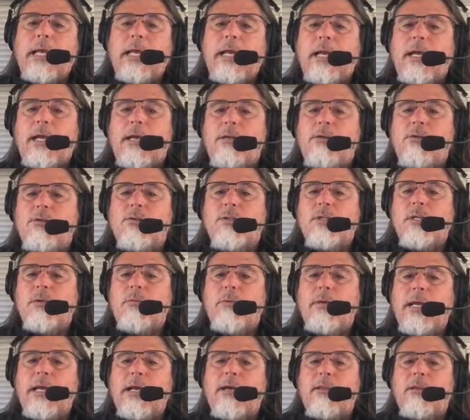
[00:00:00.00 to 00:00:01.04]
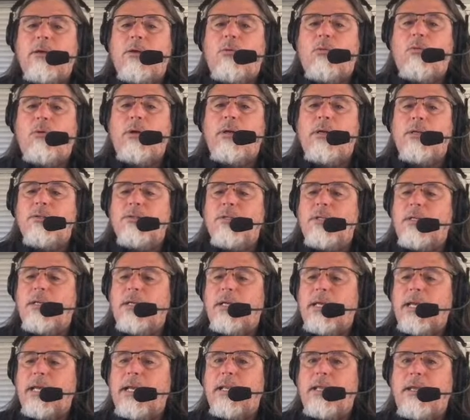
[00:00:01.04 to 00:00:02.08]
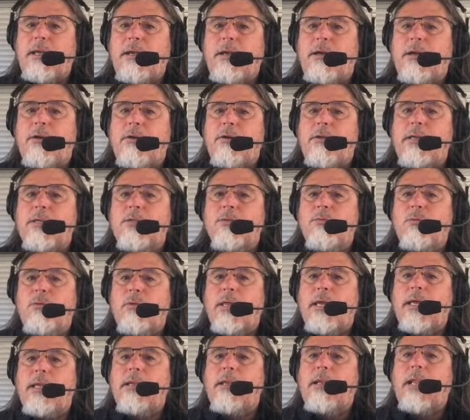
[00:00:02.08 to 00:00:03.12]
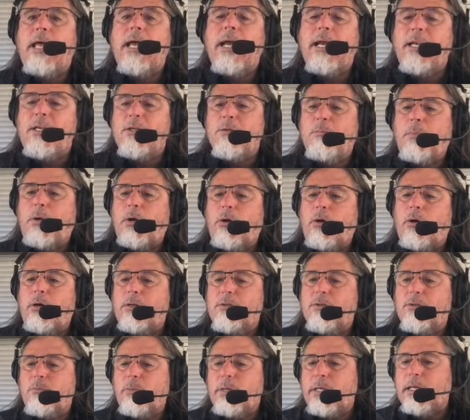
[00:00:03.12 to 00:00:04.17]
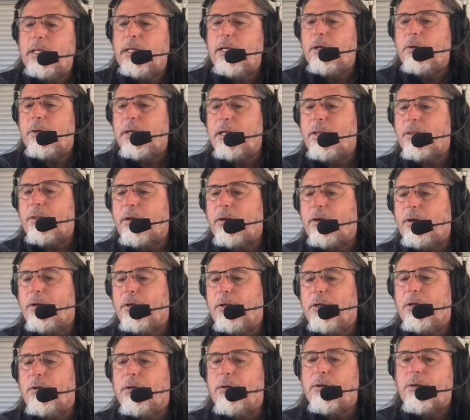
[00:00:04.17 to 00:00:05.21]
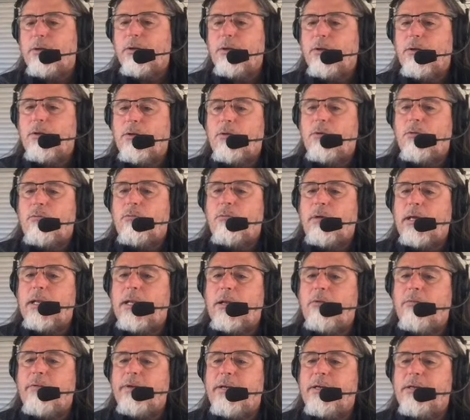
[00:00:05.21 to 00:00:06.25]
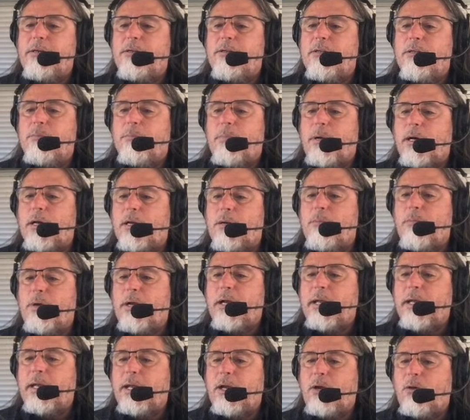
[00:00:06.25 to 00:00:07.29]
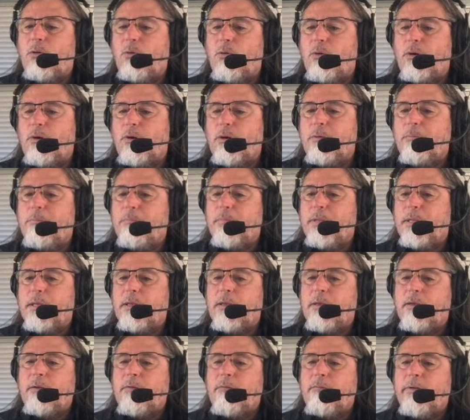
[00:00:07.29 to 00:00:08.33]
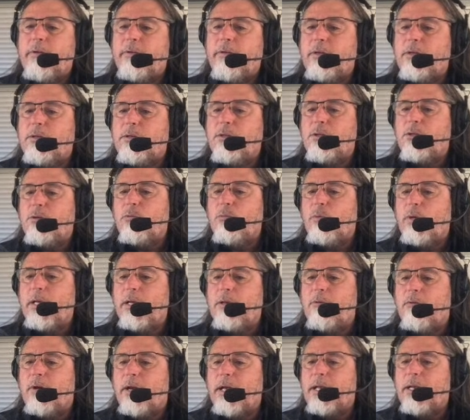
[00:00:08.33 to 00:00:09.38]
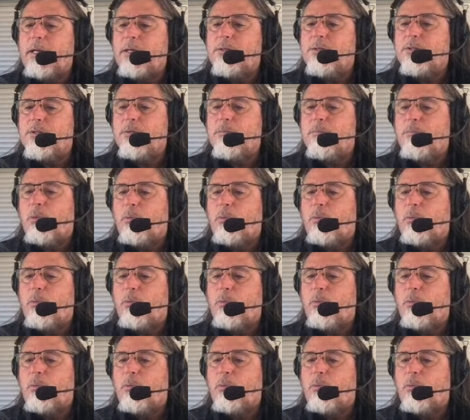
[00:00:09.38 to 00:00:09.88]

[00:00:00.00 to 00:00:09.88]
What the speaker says: and you see we have the coordinates indicated here. That's where that line is parked. So we can go down there and look right over here to the bottom right-hand corner, 52-week range,